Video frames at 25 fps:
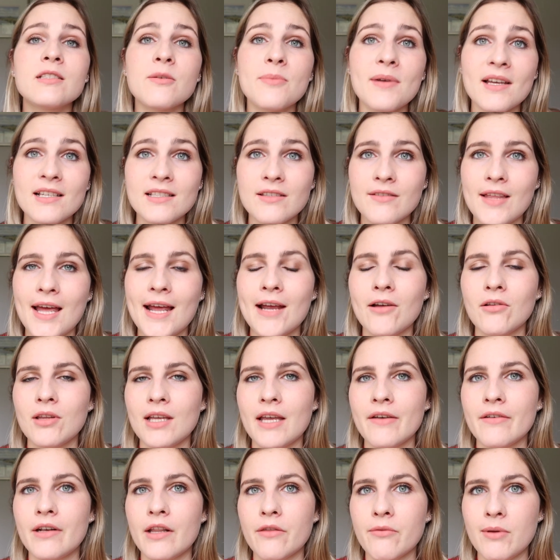So because of that, I only
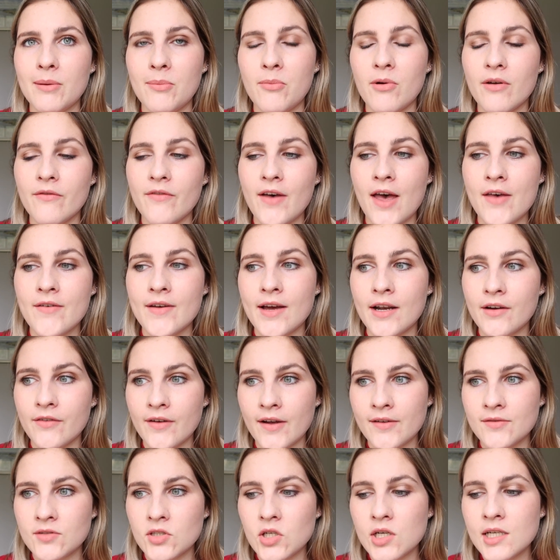gave it a 3.5 out of
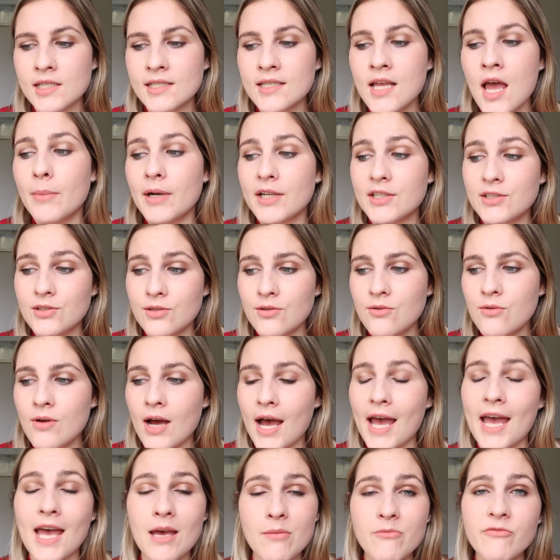5 stars, but
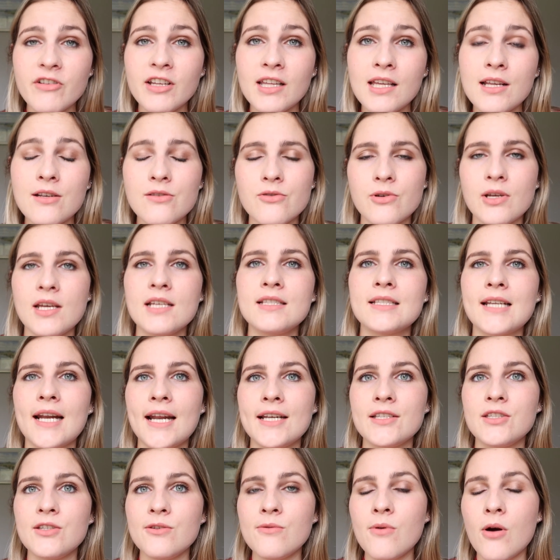I am really intrigued, and
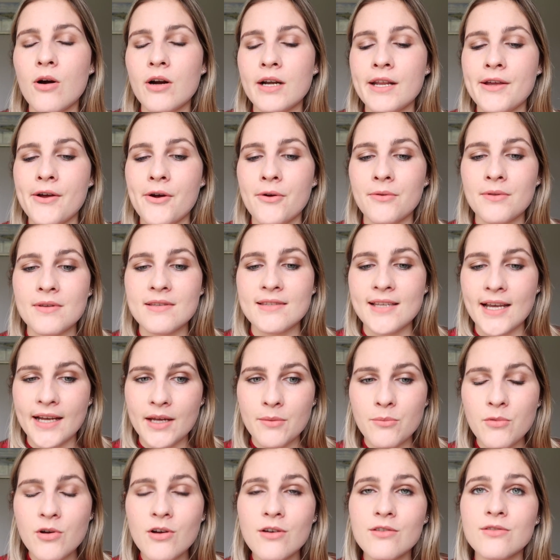I do already own the
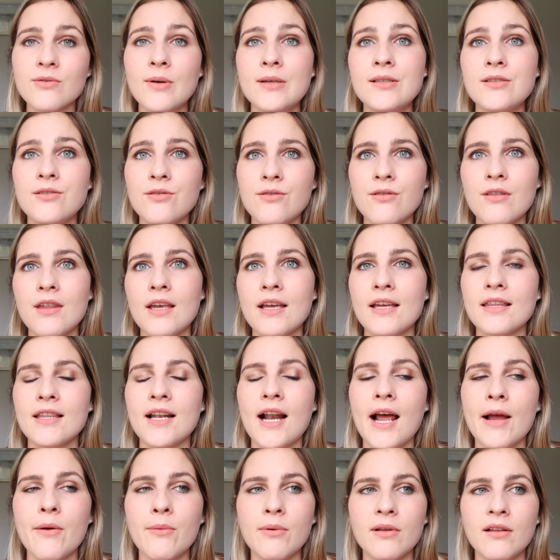second book, so I do think
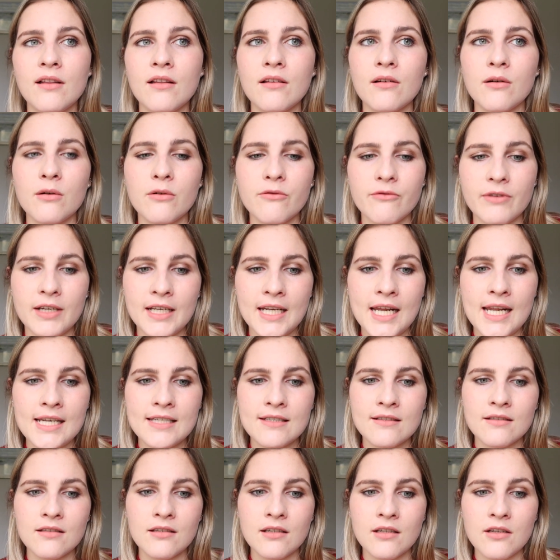that I will read
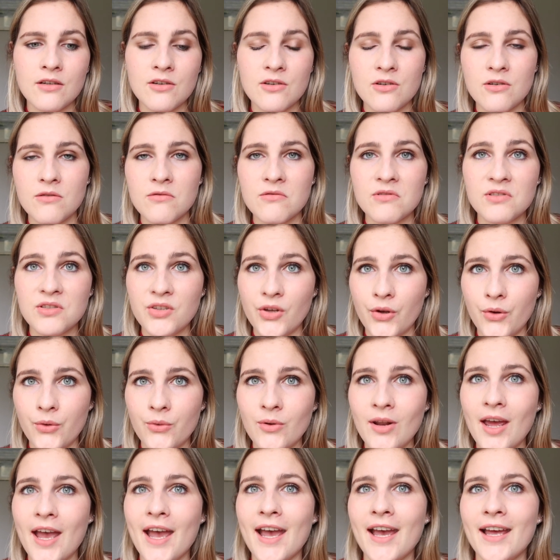it
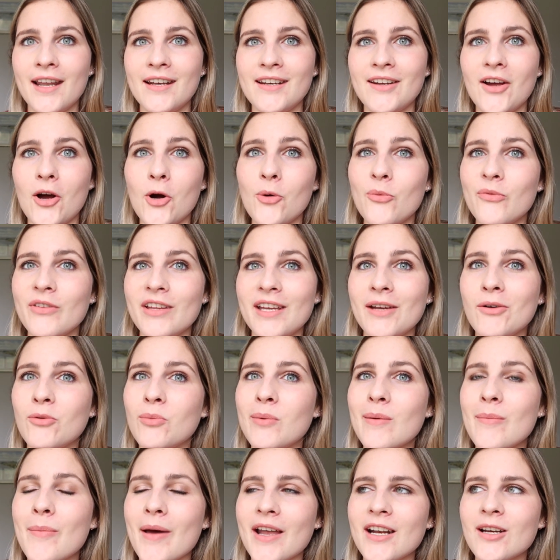soon, and hopefully it will
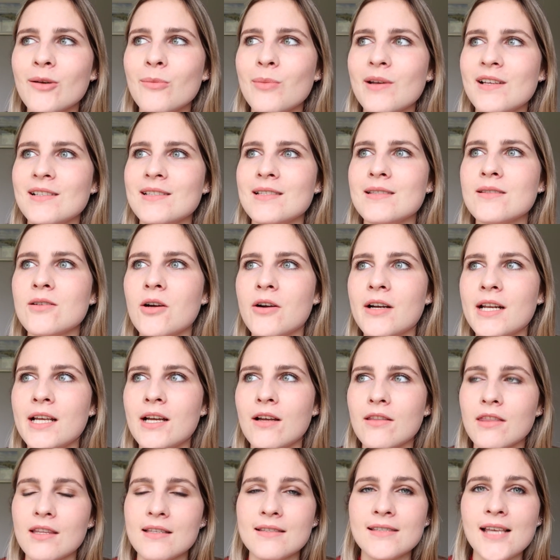be better because it's already
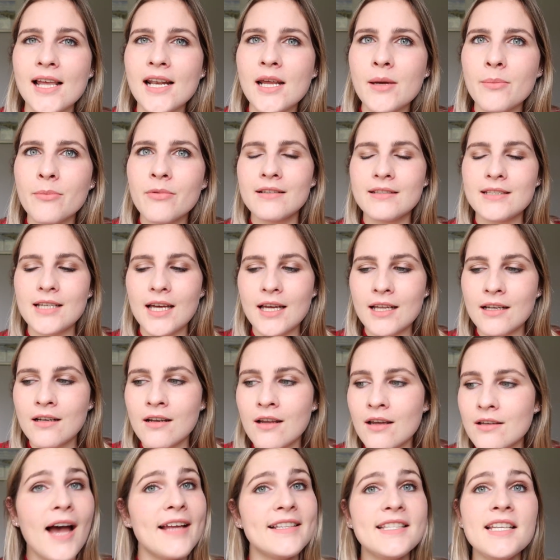got the setup
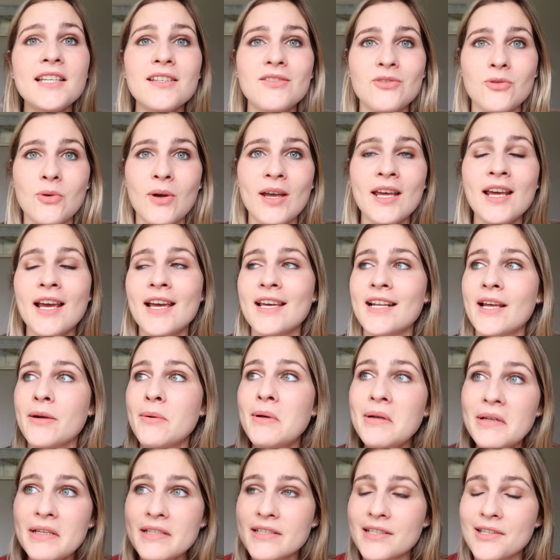done. I did enjoy it, and I
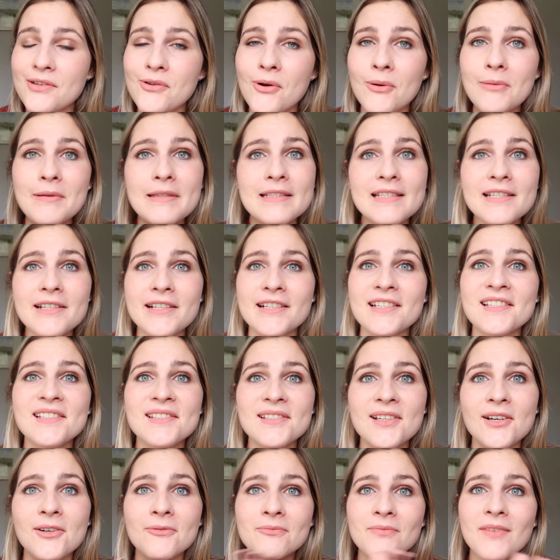will continue on with the series,
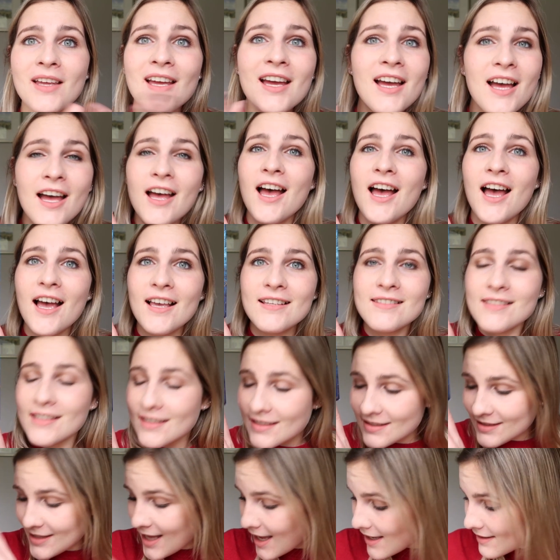so a
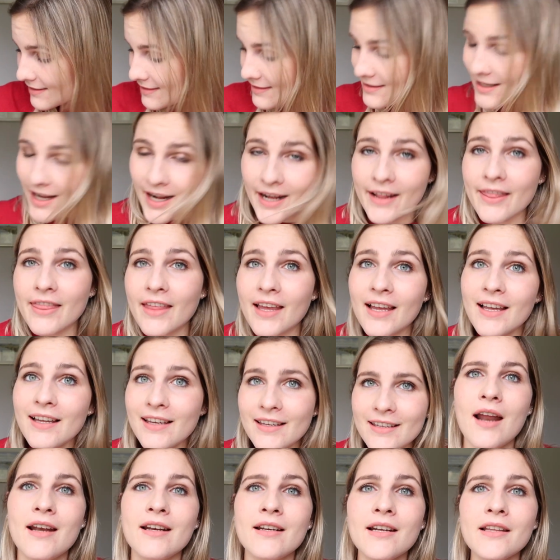success, I
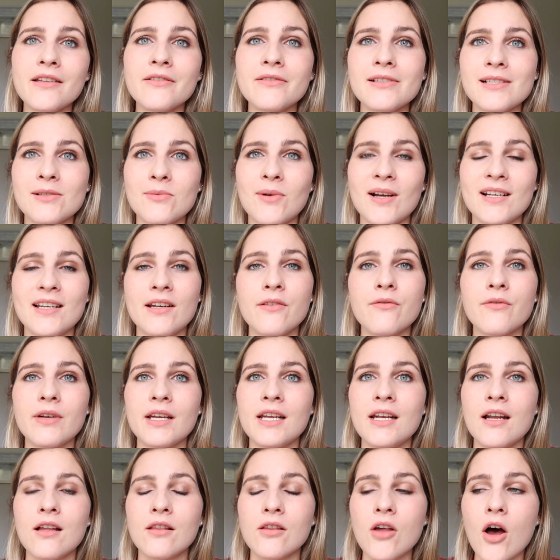think. And another reason why I didn't
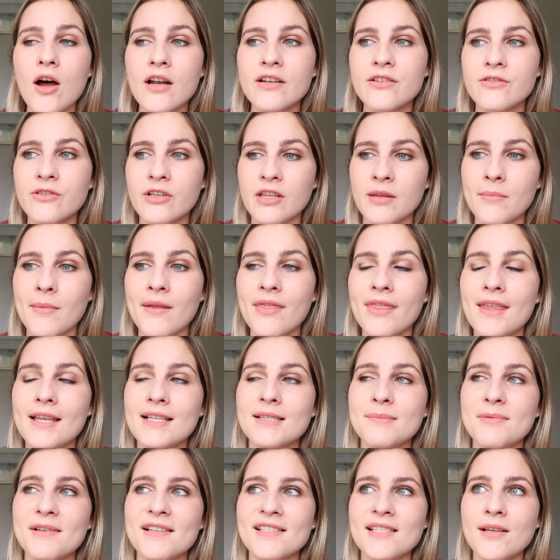read a lot during the month
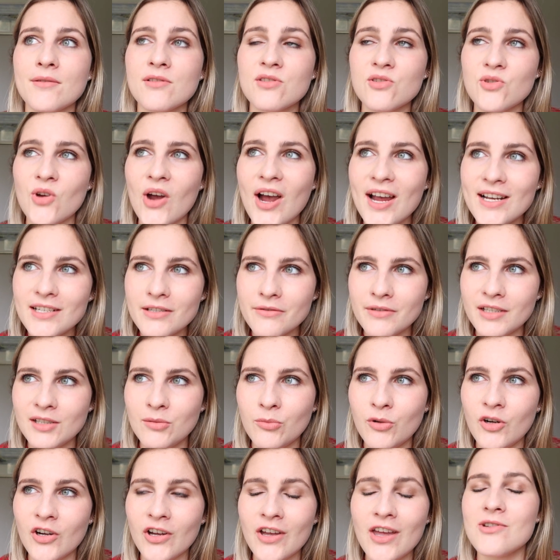is because I was trying to read a
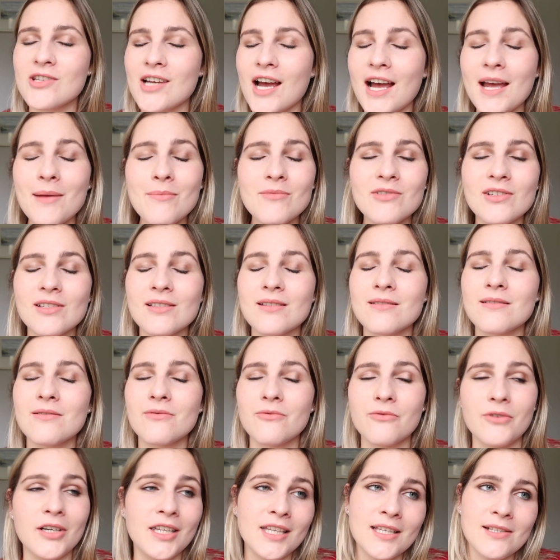book, which I'm just
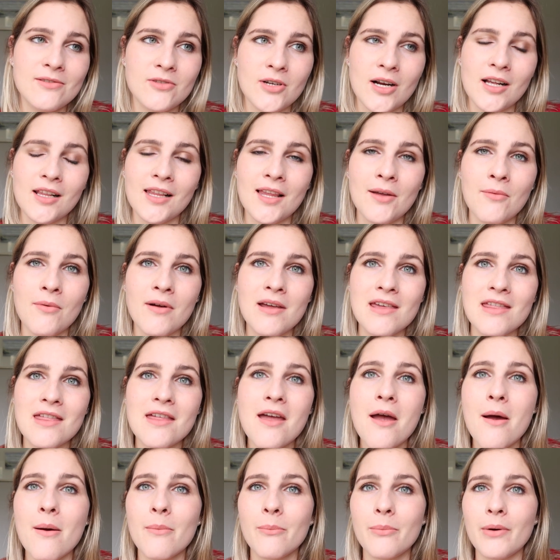really struggling with,
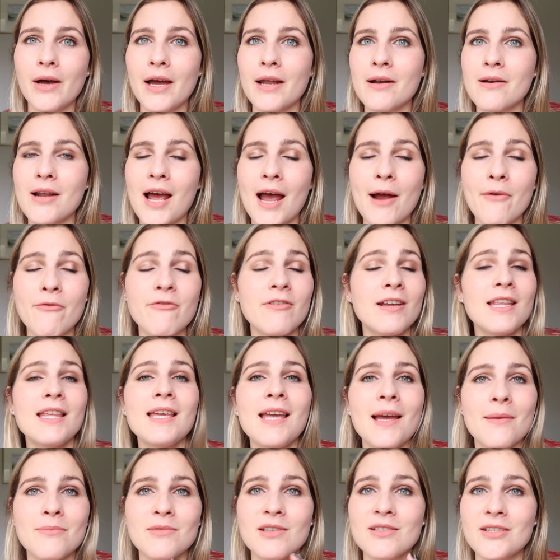but I
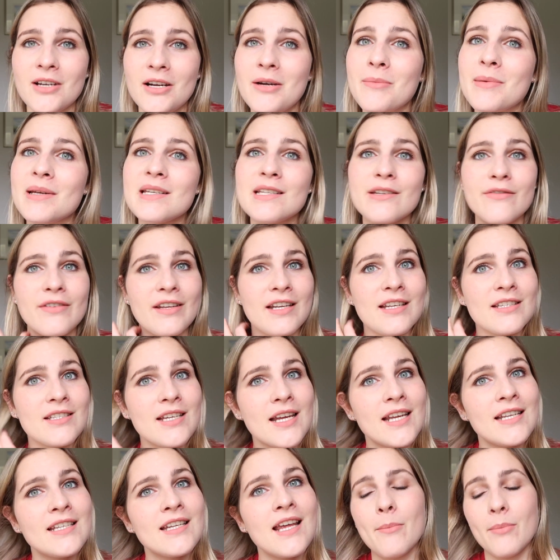really am determined to finish
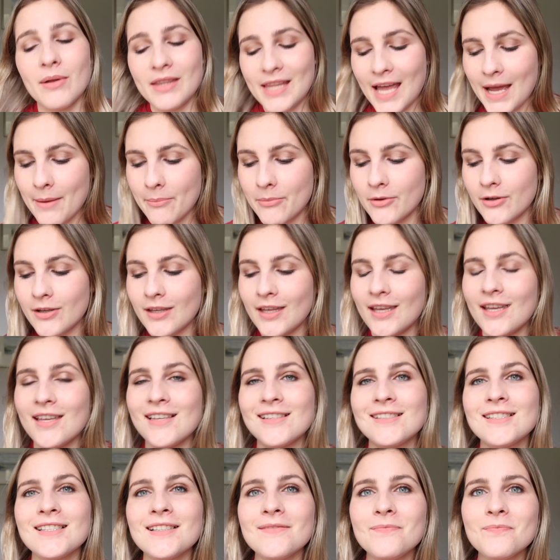it. But that book
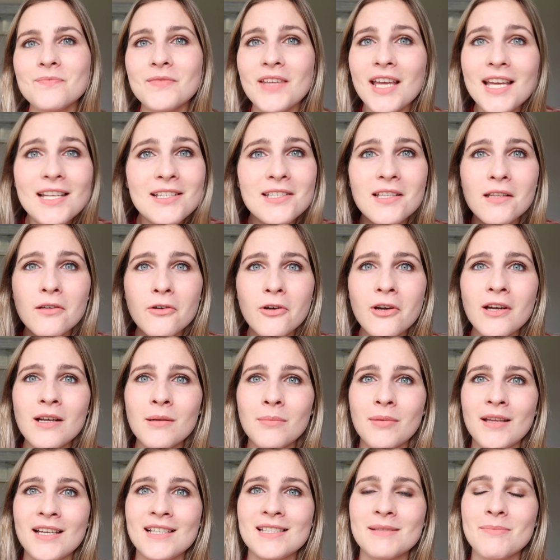is Into the
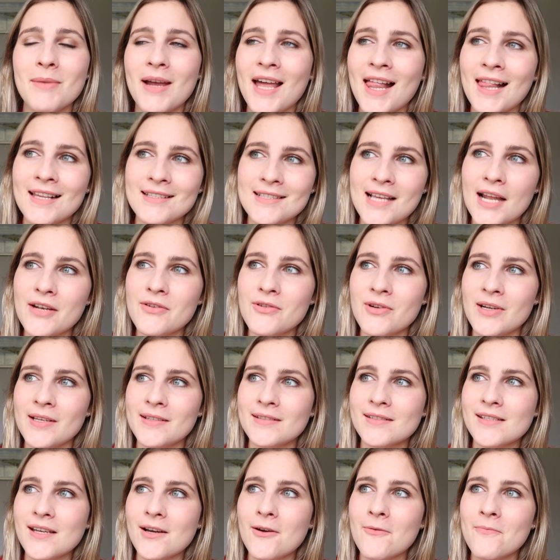Crooked Place by Alexandra
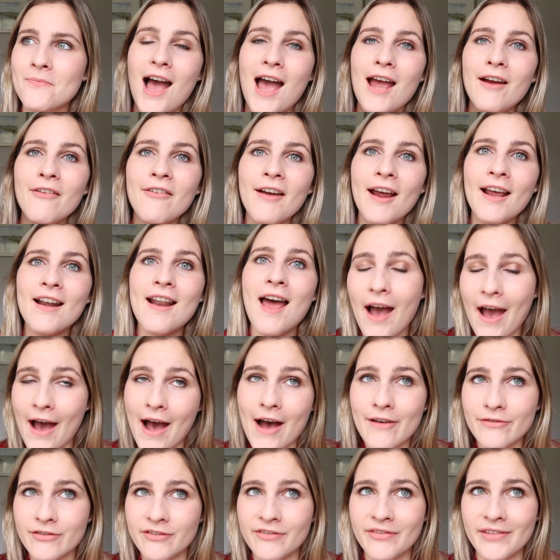Cristo. I read
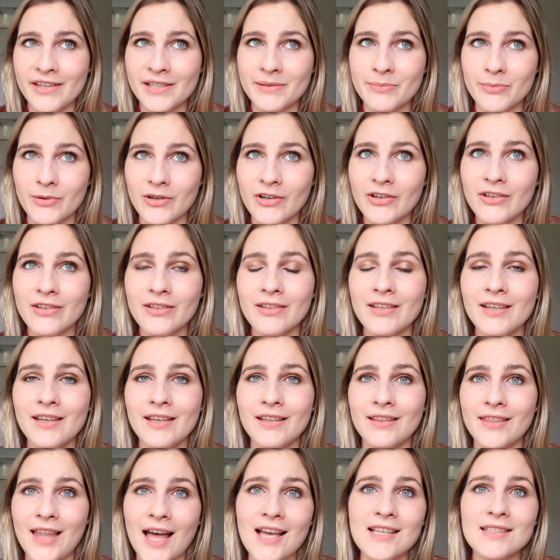half of this book
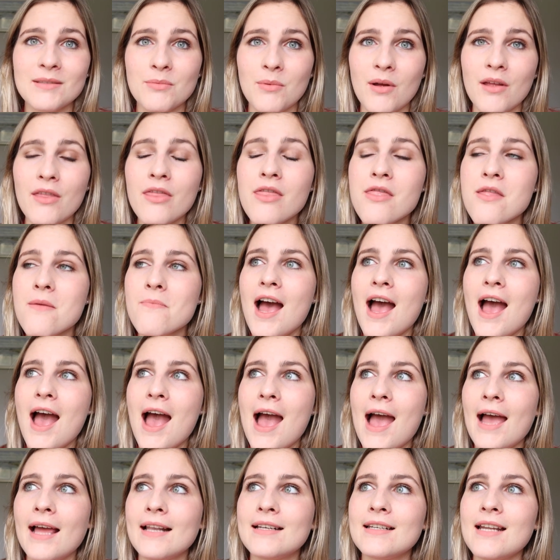last month,
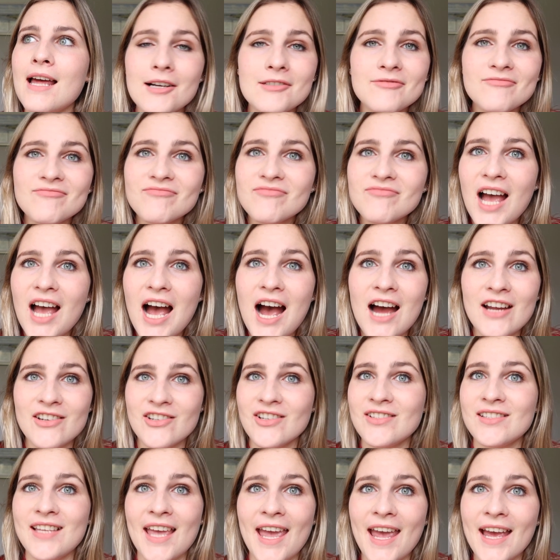and I
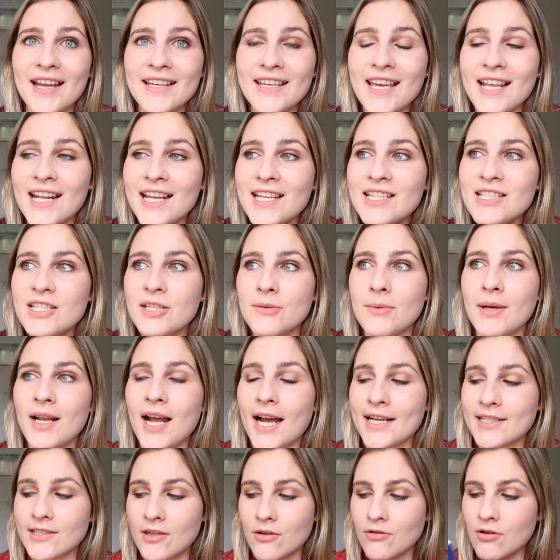just can't get into it.
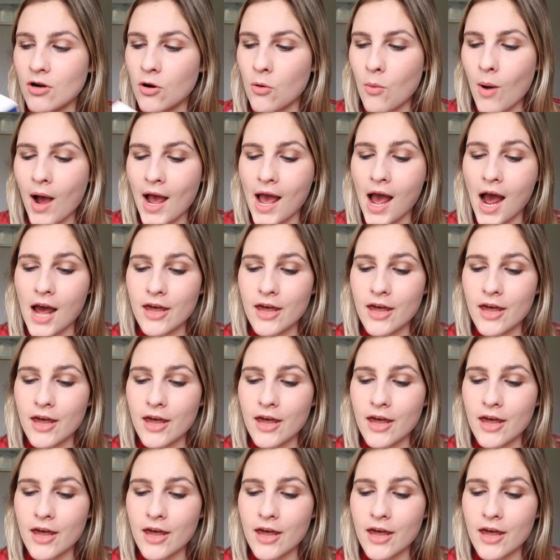I don't know why.